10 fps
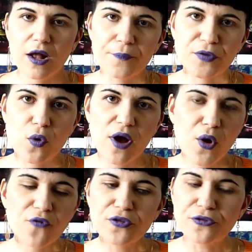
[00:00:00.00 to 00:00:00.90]
Quite
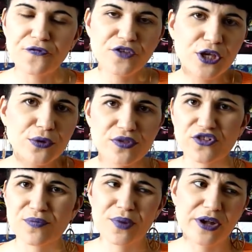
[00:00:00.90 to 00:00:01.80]
often the fuse
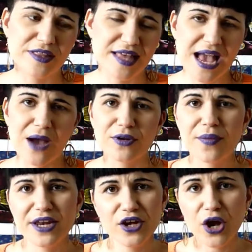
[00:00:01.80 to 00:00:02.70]
just burns down and
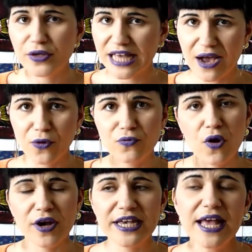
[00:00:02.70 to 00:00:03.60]
then it goes out,
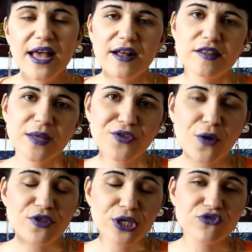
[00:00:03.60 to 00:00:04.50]
right? And
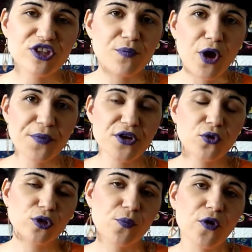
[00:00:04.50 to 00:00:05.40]
sometimes you just might be
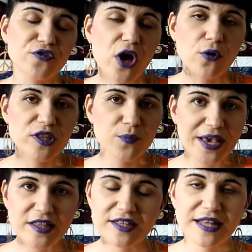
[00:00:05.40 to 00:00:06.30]
called upon to hold
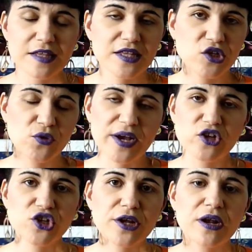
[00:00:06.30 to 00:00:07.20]
space in that
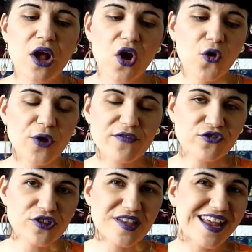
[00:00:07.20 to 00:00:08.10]
situation, or even
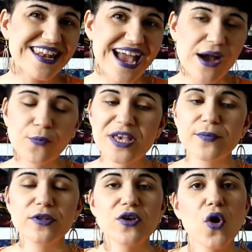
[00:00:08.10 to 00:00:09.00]
just to allow
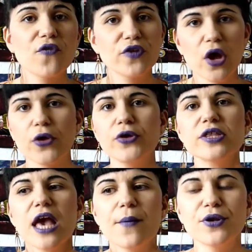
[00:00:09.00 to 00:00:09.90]
people to offload,
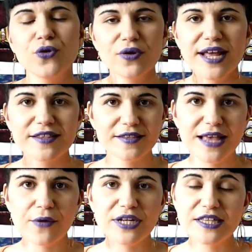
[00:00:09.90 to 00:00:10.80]
but not
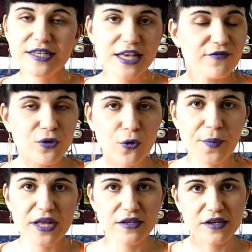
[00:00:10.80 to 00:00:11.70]
necessarily to give your
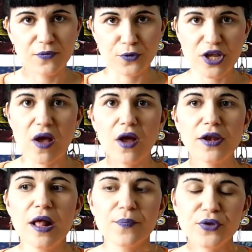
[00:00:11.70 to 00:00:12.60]
opinion in return,
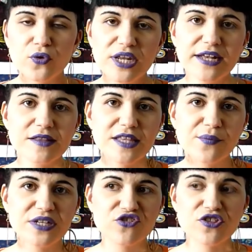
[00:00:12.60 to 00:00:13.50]
purely and
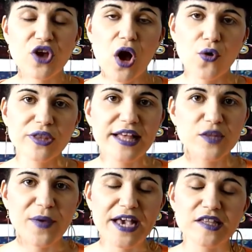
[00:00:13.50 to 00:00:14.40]
simply just to hold that
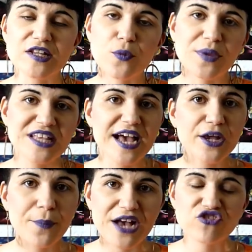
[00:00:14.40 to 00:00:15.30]
space and to be that
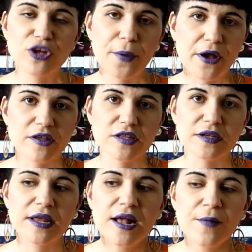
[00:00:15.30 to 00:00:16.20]
compassionate
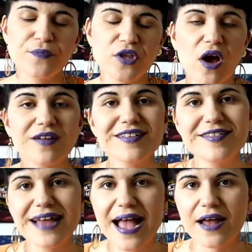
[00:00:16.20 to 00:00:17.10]
person, to
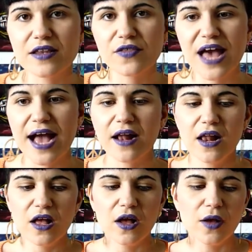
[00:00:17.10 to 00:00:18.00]
understand that
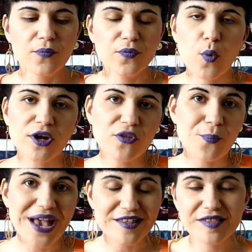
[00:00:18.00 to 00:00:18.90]
one of the
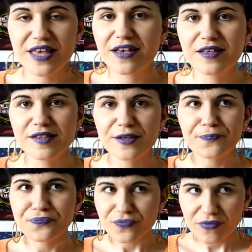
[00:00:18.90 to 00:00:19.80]
best things
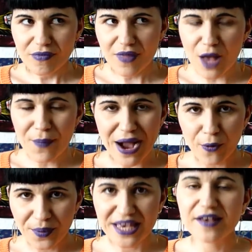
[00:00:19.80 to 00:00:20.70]
about
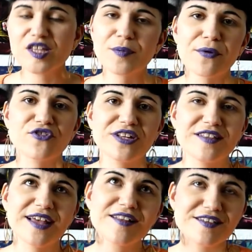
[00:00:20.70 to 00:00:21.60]
being spiritually
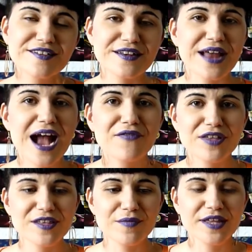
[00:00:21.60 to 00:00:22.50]
centered and having
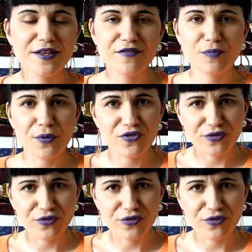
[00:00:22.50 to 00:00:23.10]
some sense of spiritual